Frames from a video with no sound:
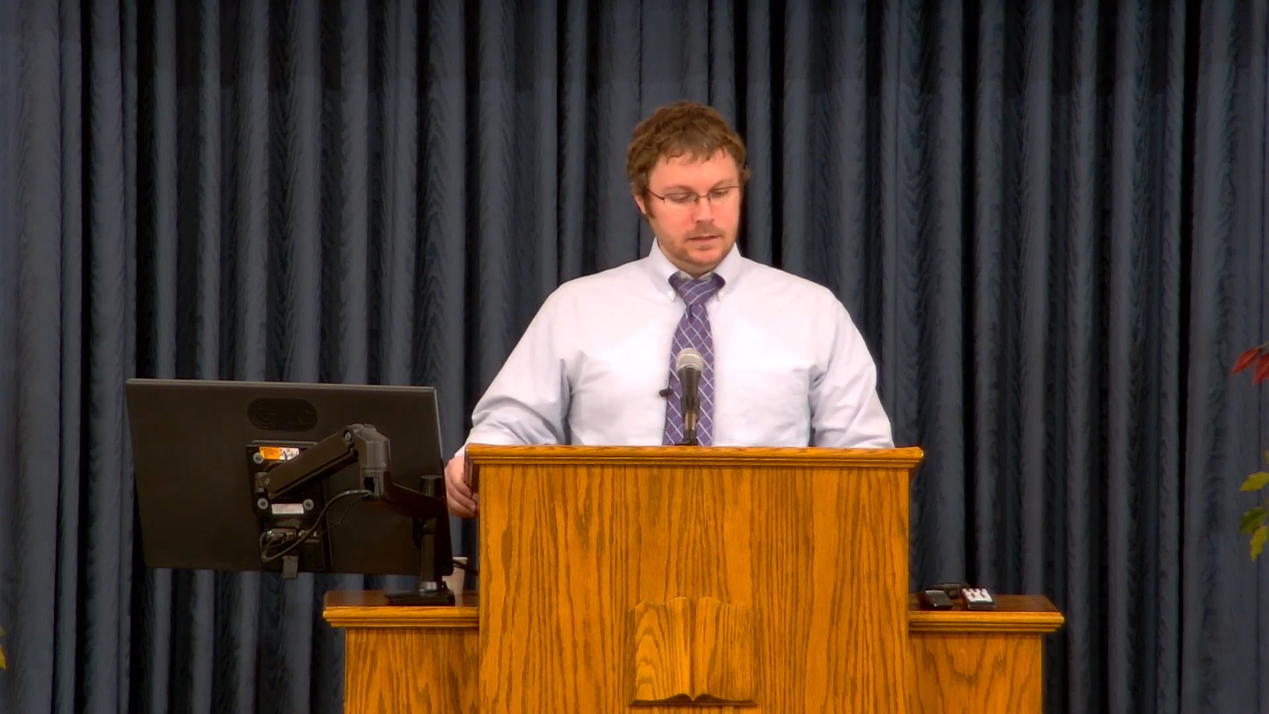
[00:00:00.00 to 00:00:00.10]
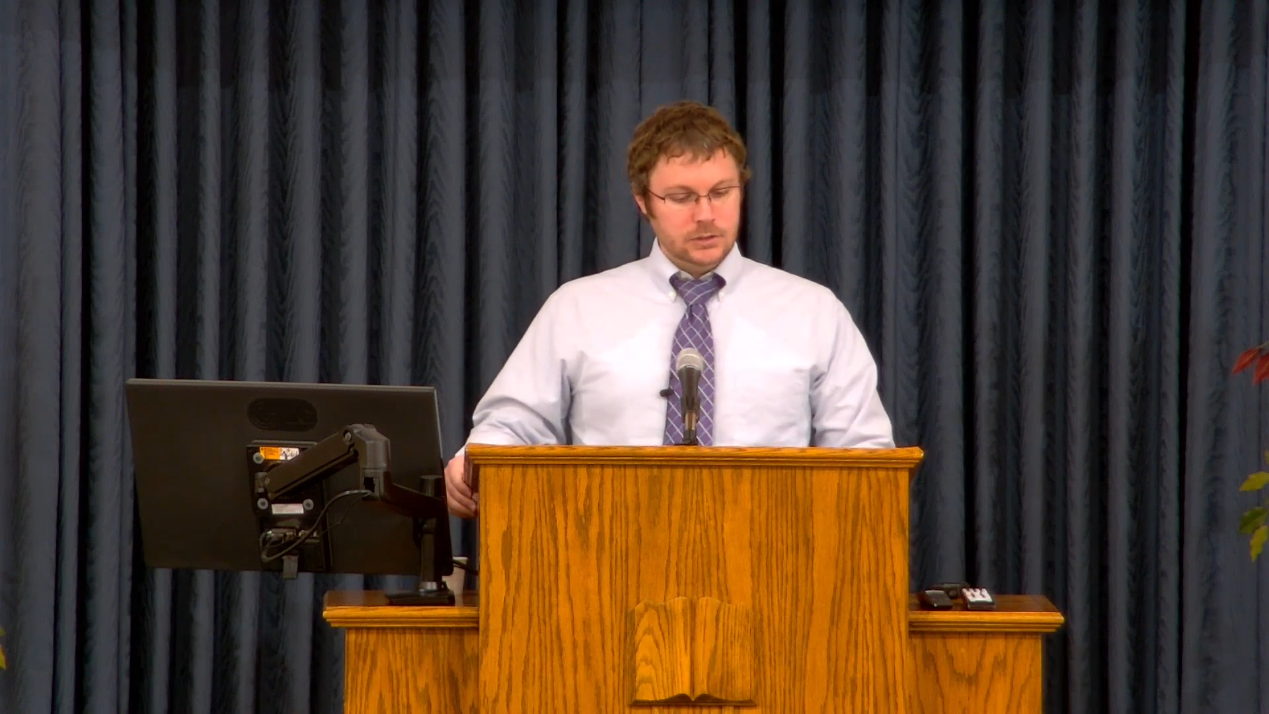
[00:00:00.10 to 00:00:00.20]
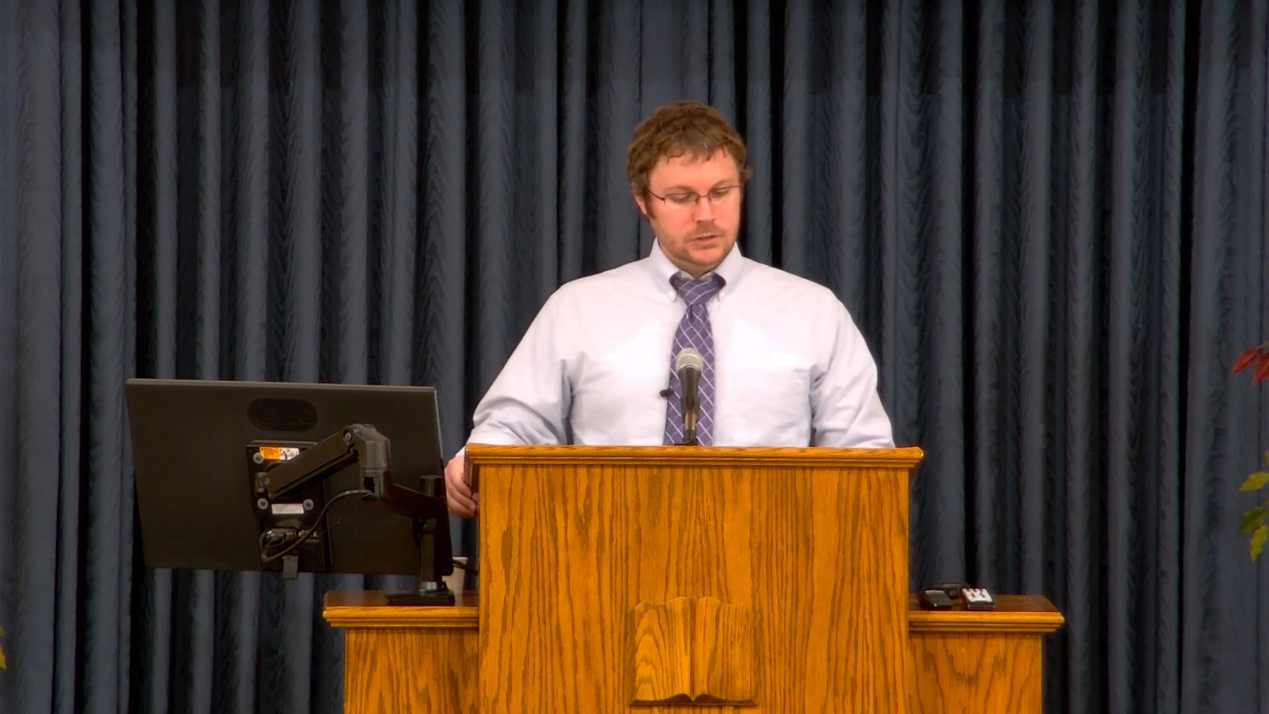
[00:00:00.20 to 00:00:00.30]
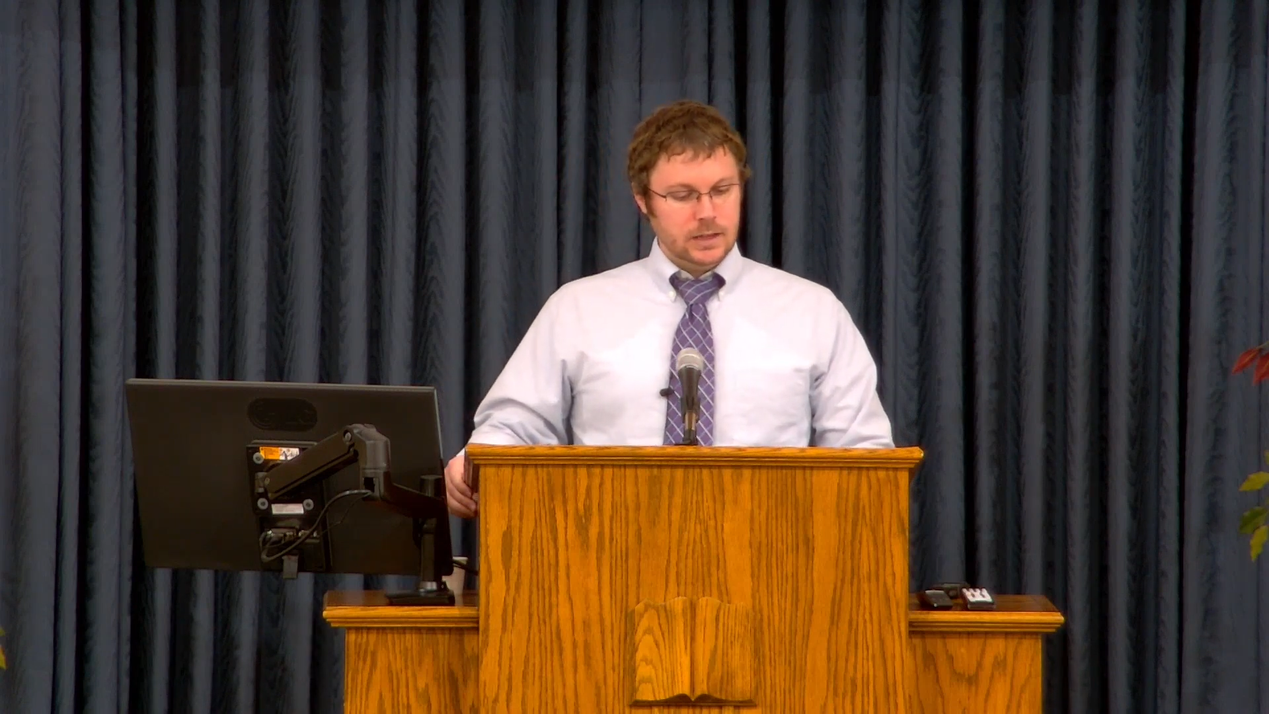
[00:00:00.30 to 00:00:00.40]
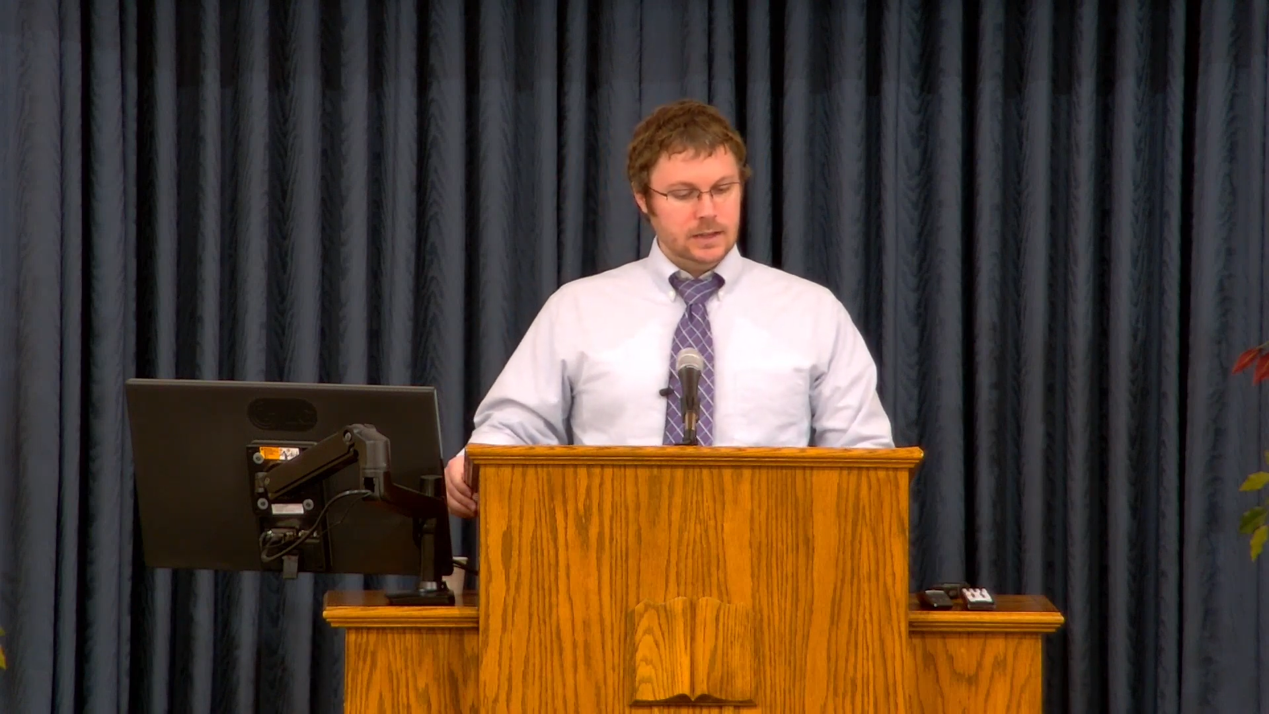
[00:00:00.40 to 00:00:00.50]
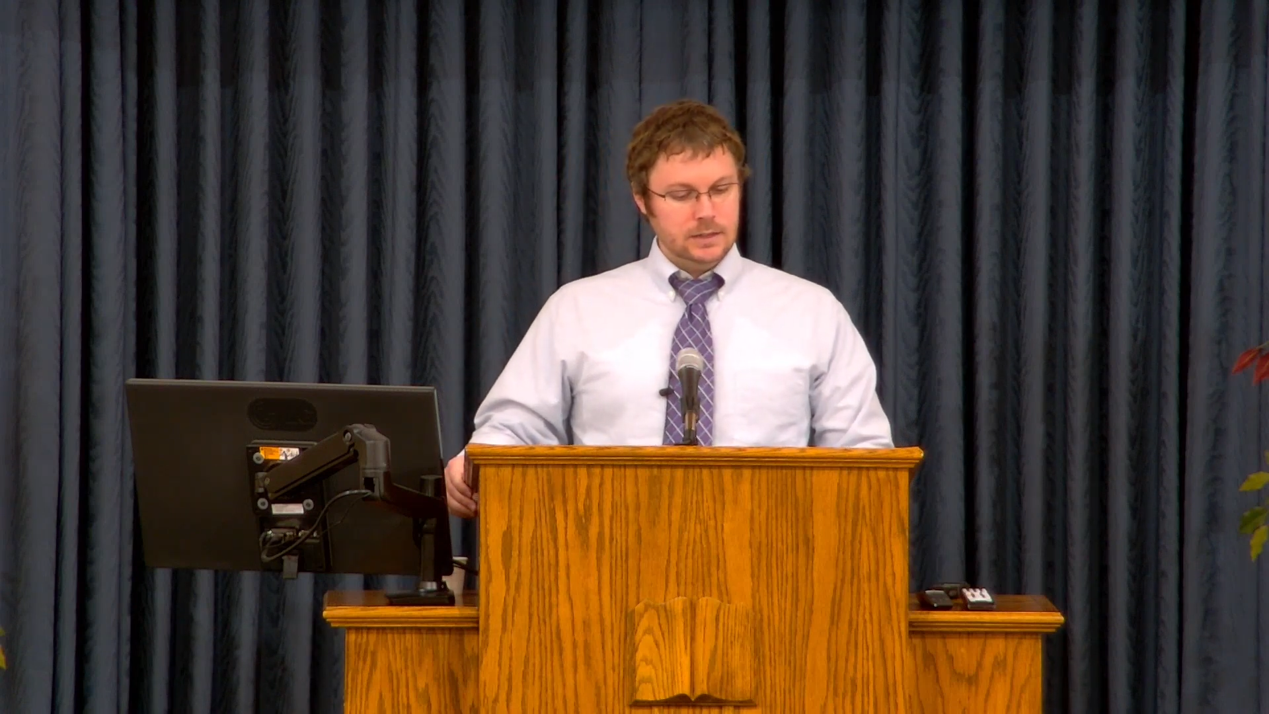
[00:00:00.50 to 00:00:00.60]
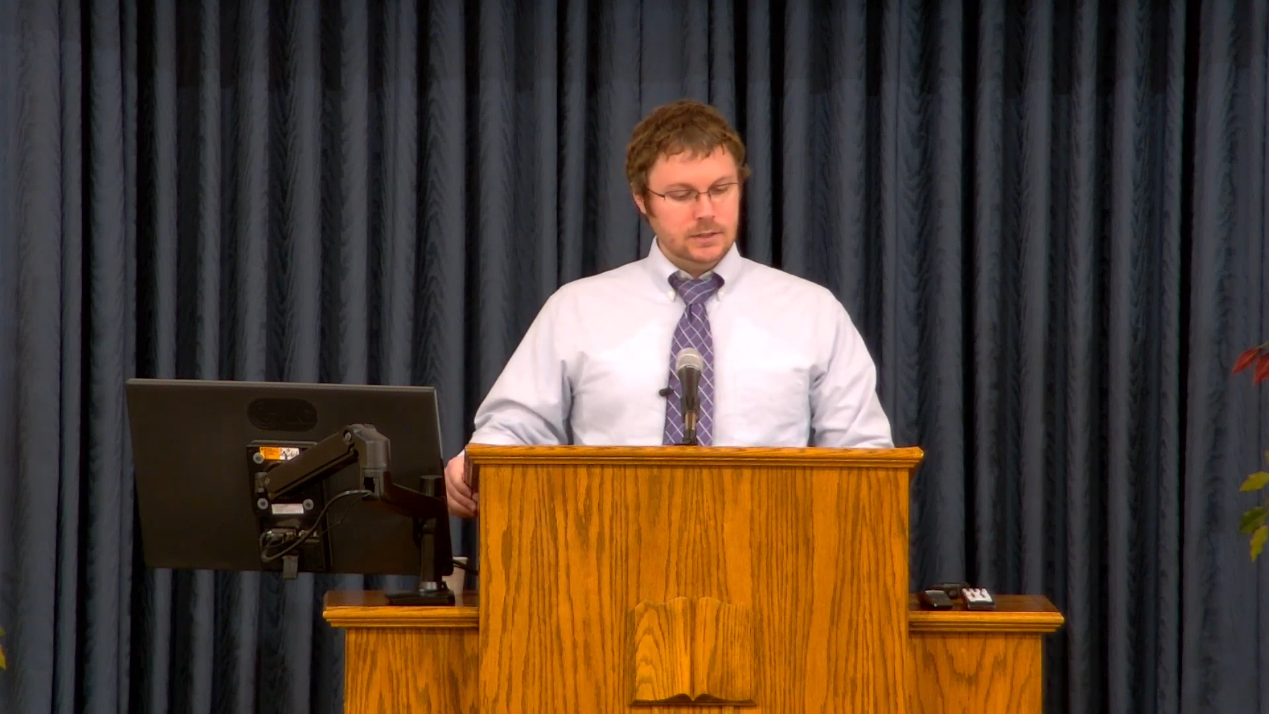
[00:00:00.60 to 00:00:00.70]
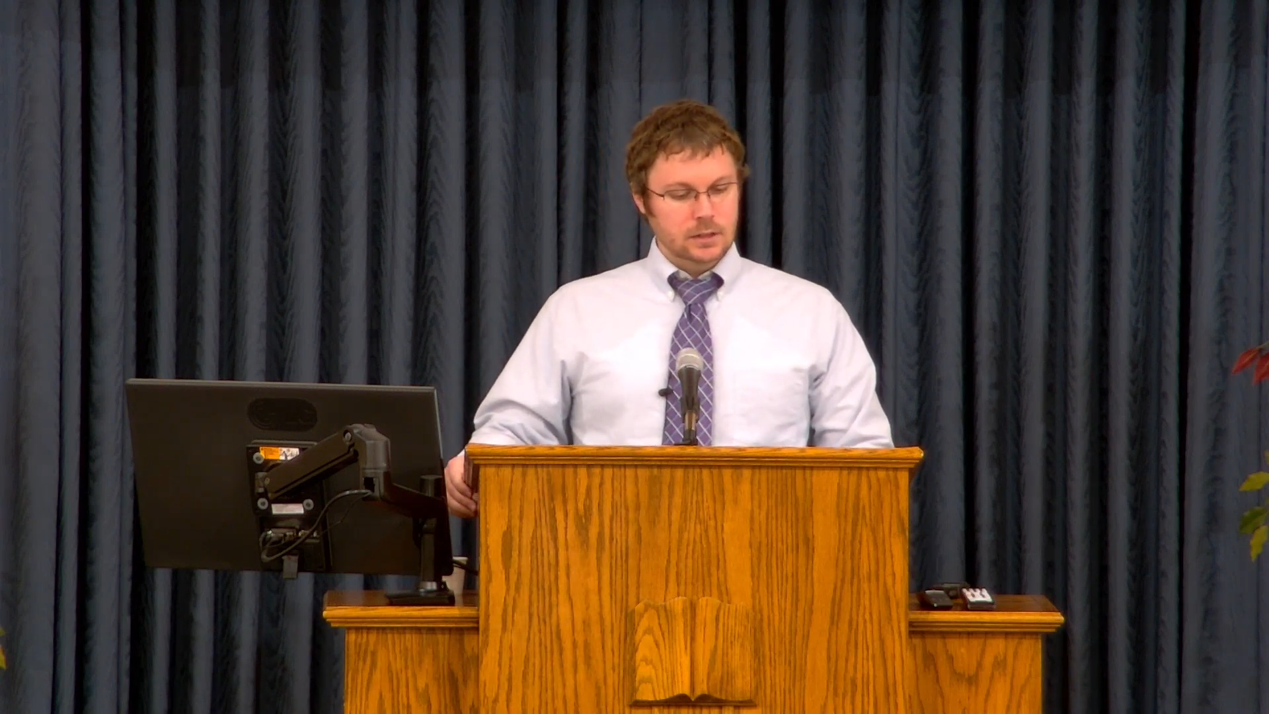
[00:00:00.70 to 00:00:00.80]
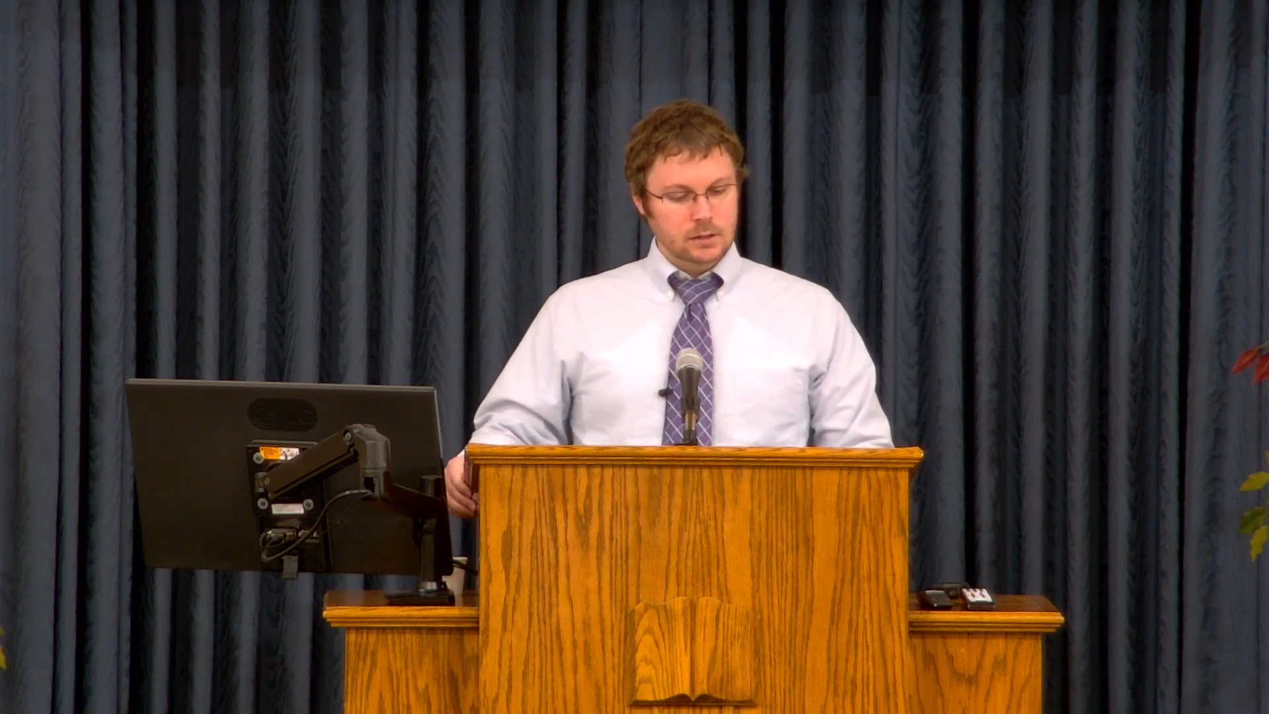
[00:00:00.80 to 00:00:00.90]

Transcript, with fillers: says the